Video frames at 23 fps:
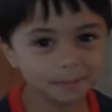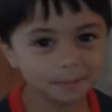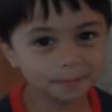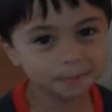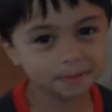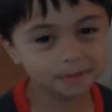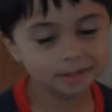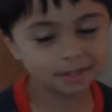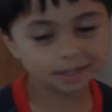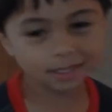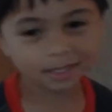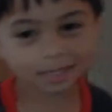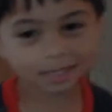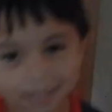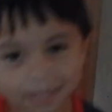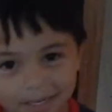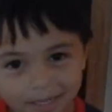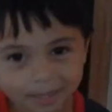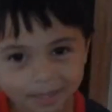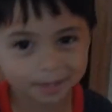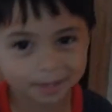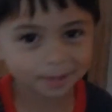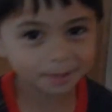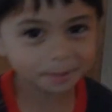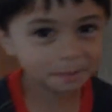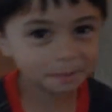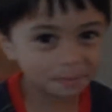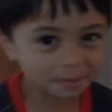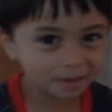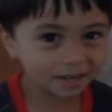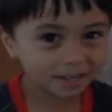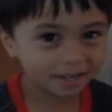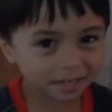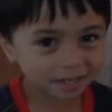but I hope
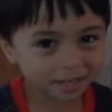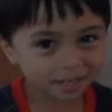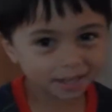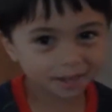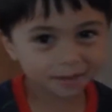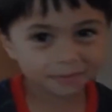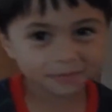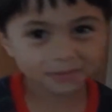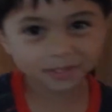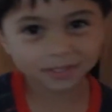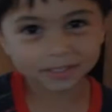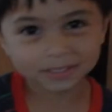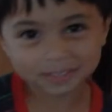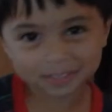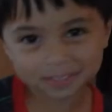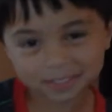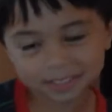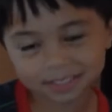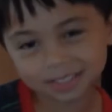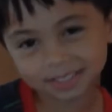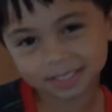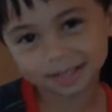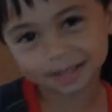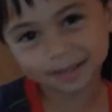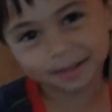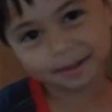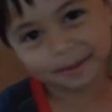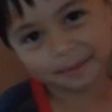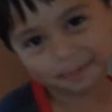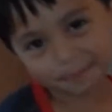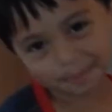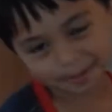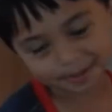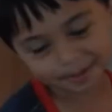I never see
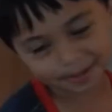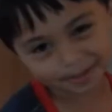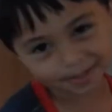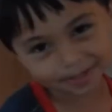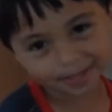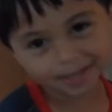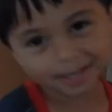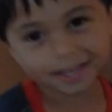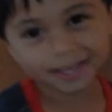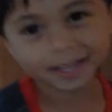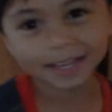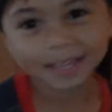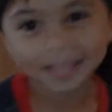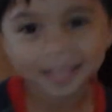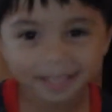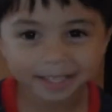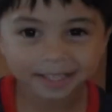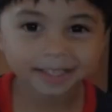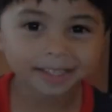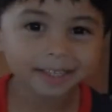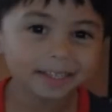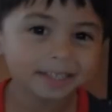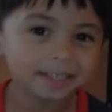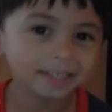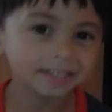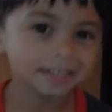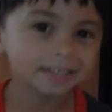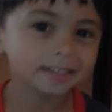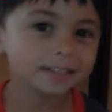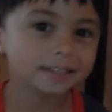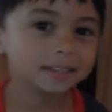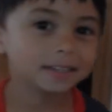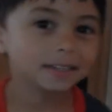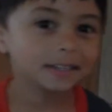them again.
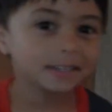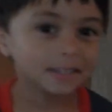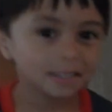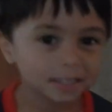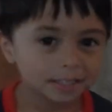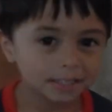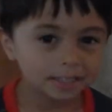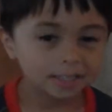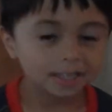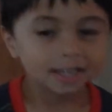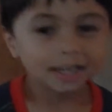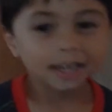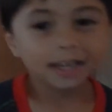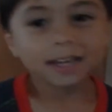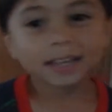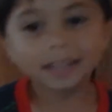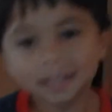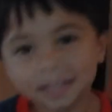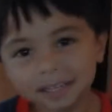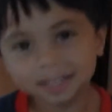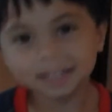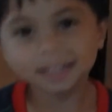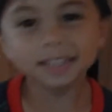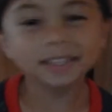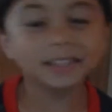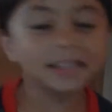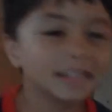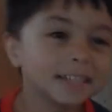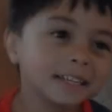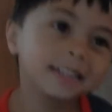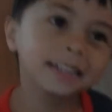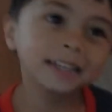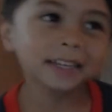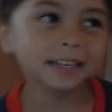Na na
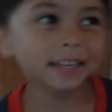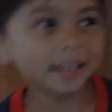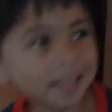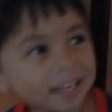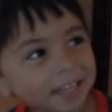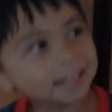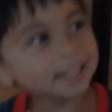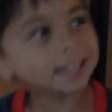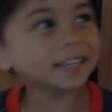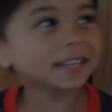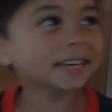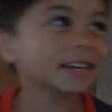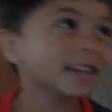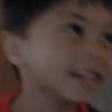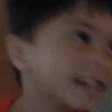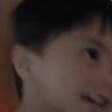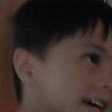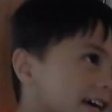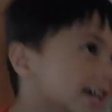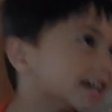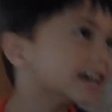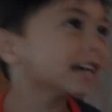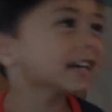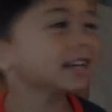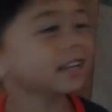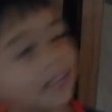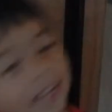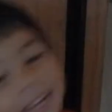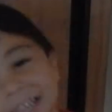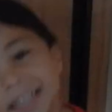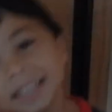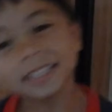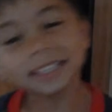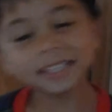na na na na na
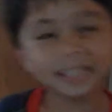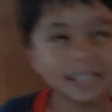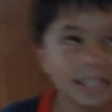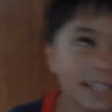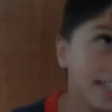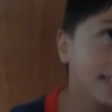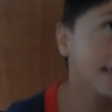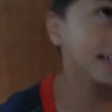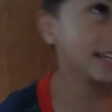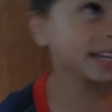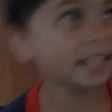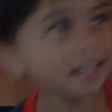na na na na